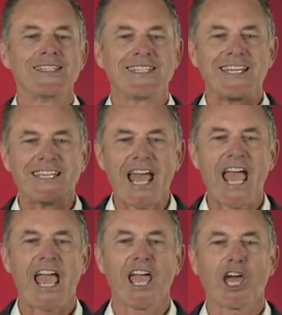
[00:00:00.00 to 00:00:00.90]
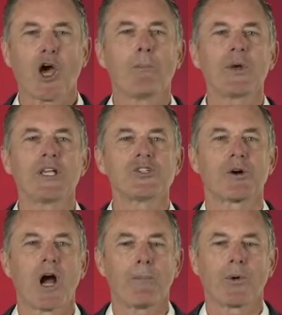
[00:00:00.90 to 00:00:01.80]
Today, companies
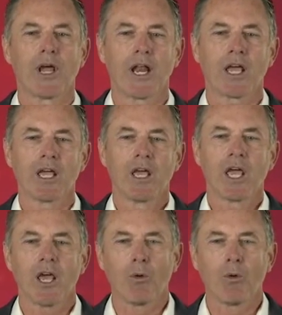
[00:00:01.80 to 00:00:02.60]
are operating in